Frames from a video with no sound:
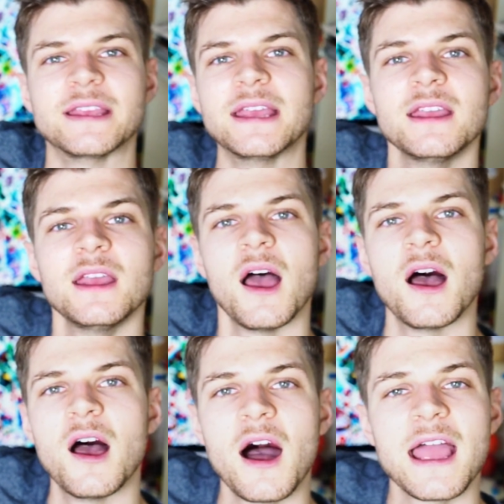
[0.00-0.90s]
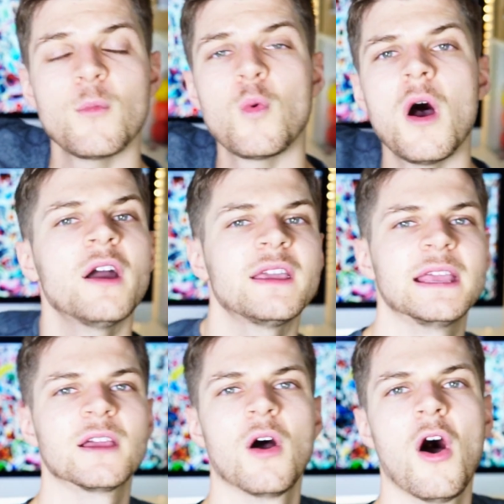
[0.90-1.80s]
here. I am
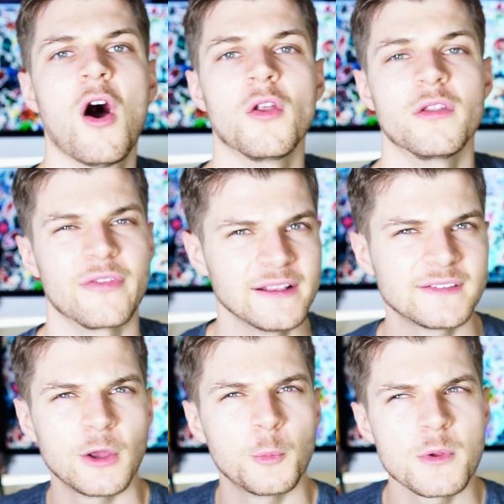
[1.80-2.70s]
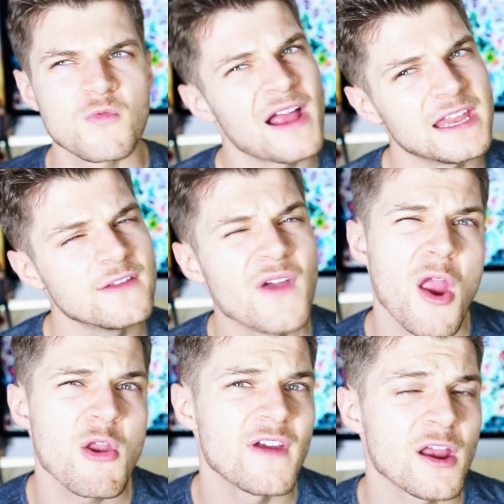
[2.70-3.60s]
working on this. It will be ready
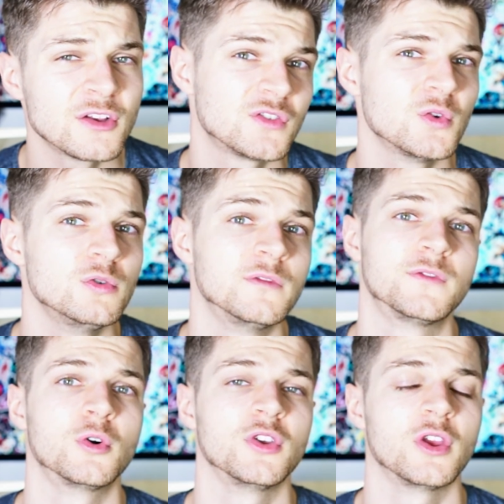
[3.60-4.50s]
very, very soon for